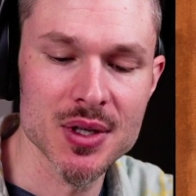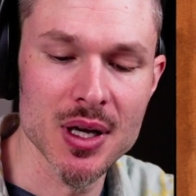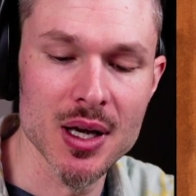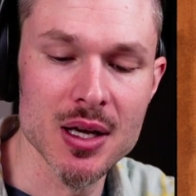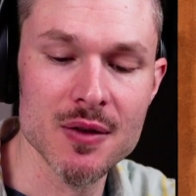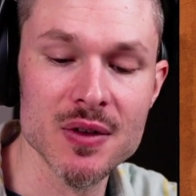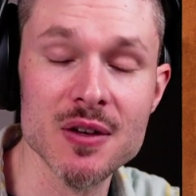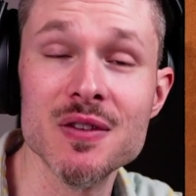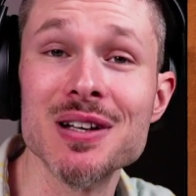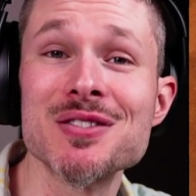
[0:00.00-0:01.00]
uh, even
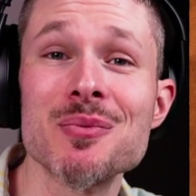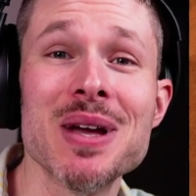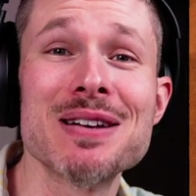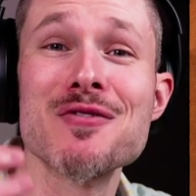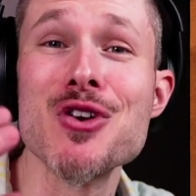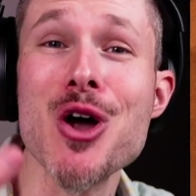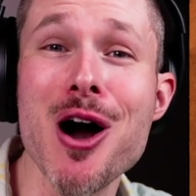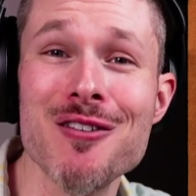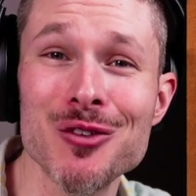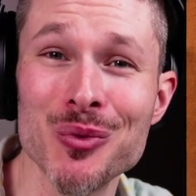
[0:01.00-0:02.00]
if in some kind of
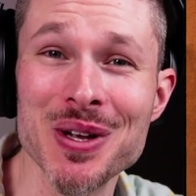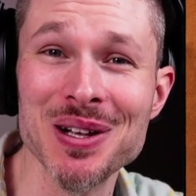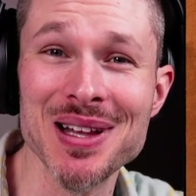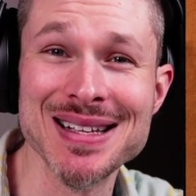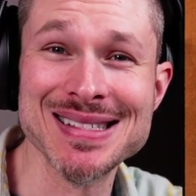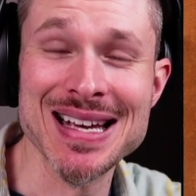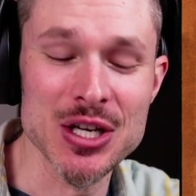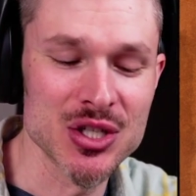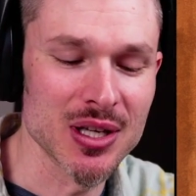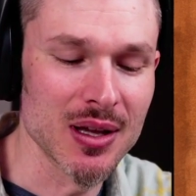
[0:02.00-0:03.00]
novel
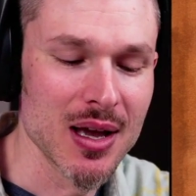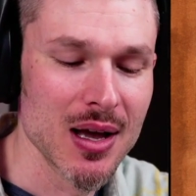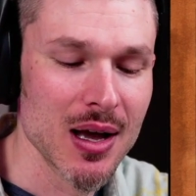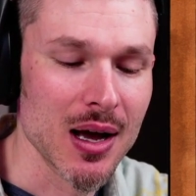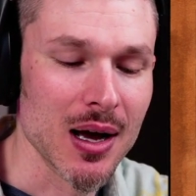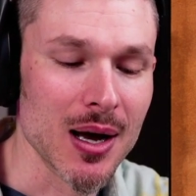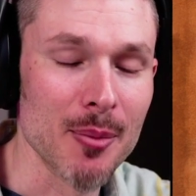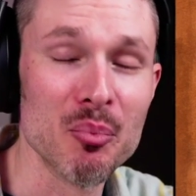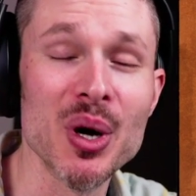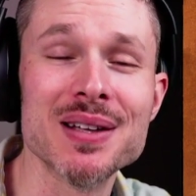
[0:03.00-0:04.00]
realization. Um,
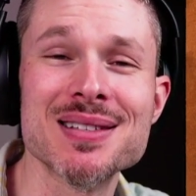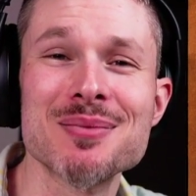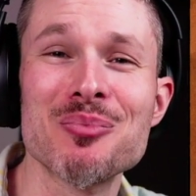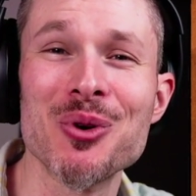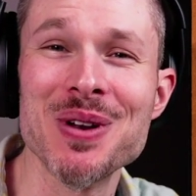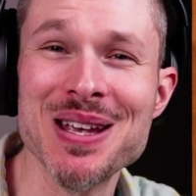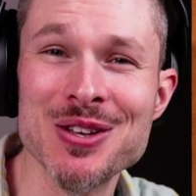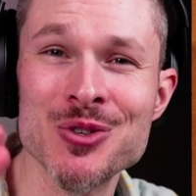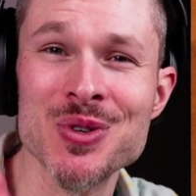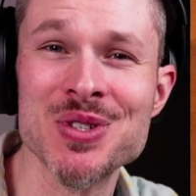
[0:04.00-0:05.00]
but pretty
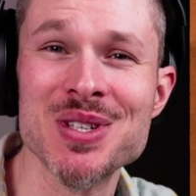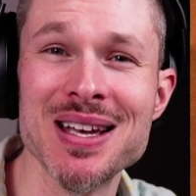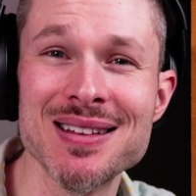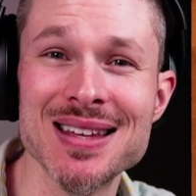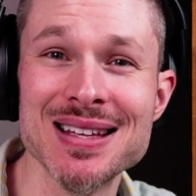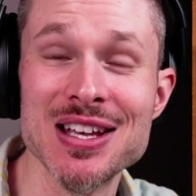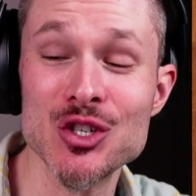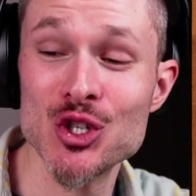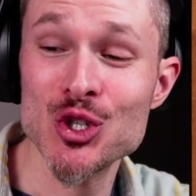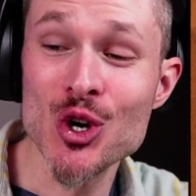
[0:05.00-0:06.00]
interesting that it
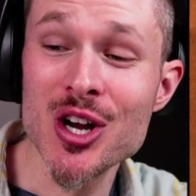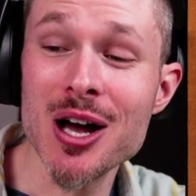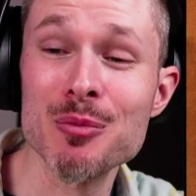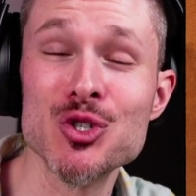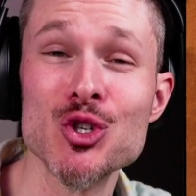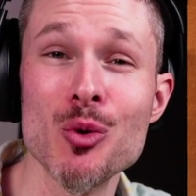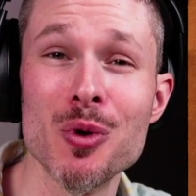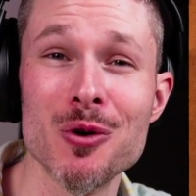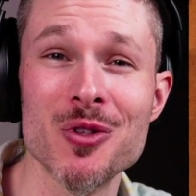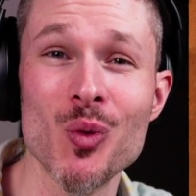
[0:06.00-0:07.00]
shook up
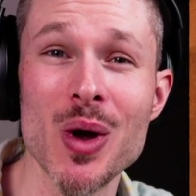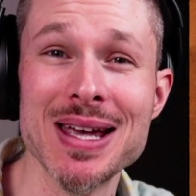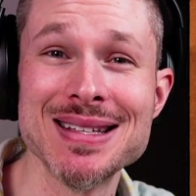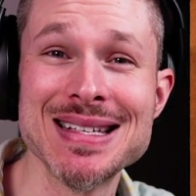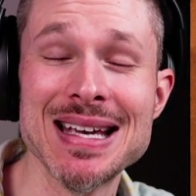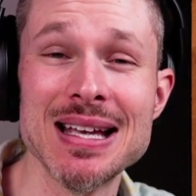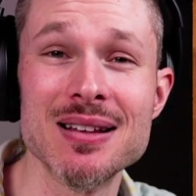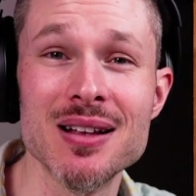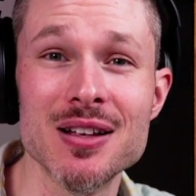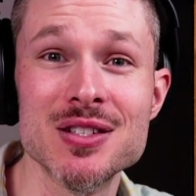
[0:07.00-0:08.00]
Jupiter the way it did.
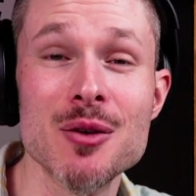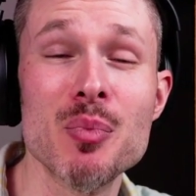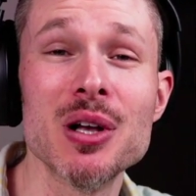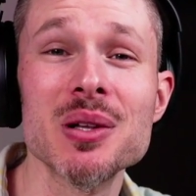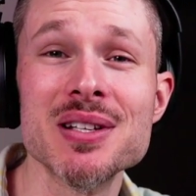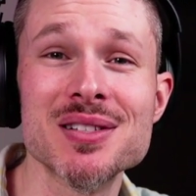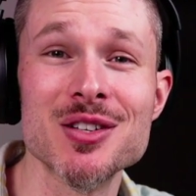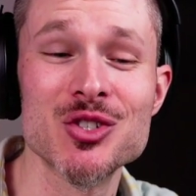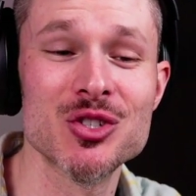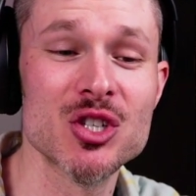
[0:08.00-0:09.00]
Uh, typically,
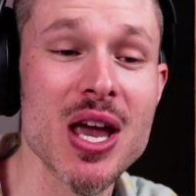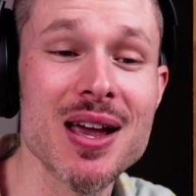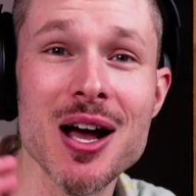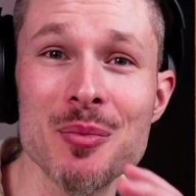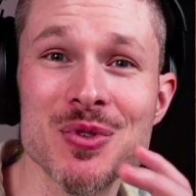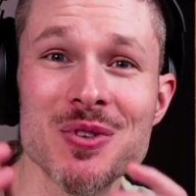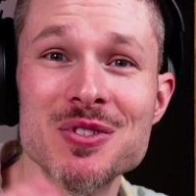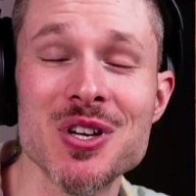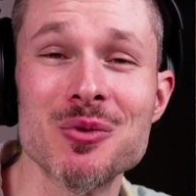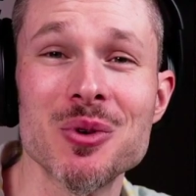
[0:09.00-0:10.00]
such shakeups are
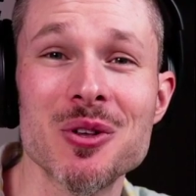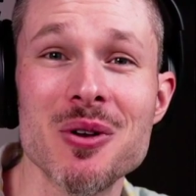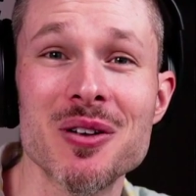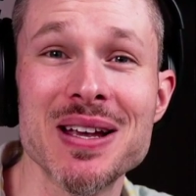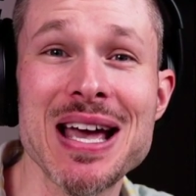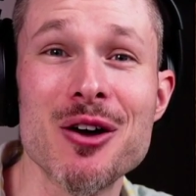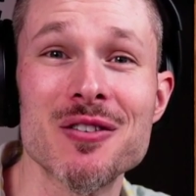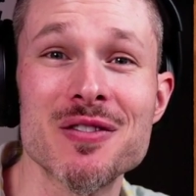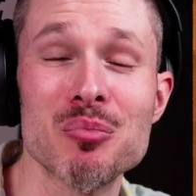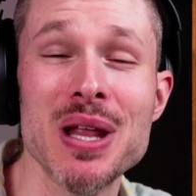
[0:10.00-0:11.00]
generally on account
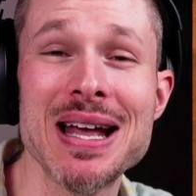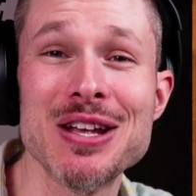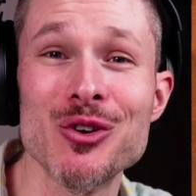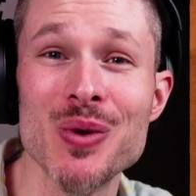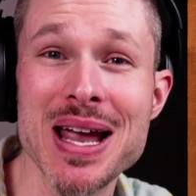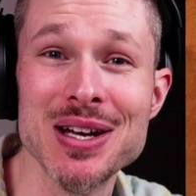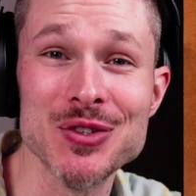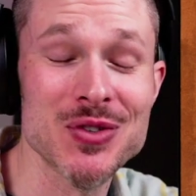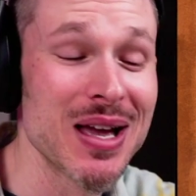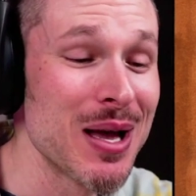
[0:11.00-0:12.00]
of the planet
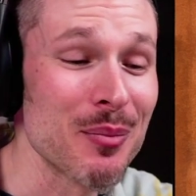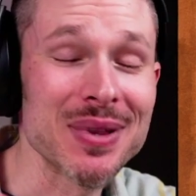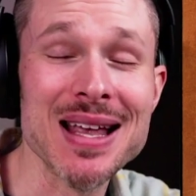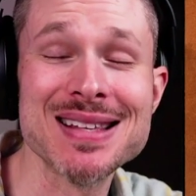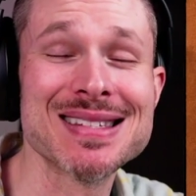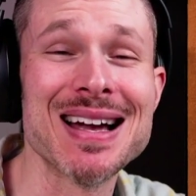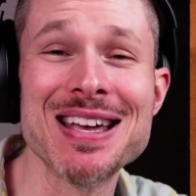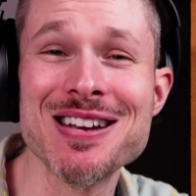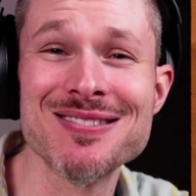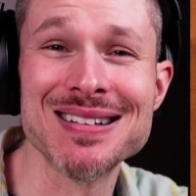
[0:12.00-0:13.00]
Uranus, but that's not
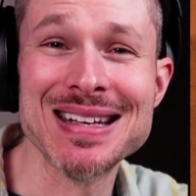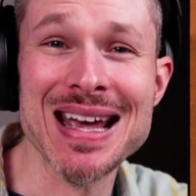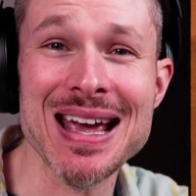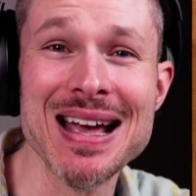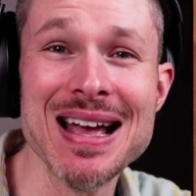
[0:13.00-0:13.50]
here today.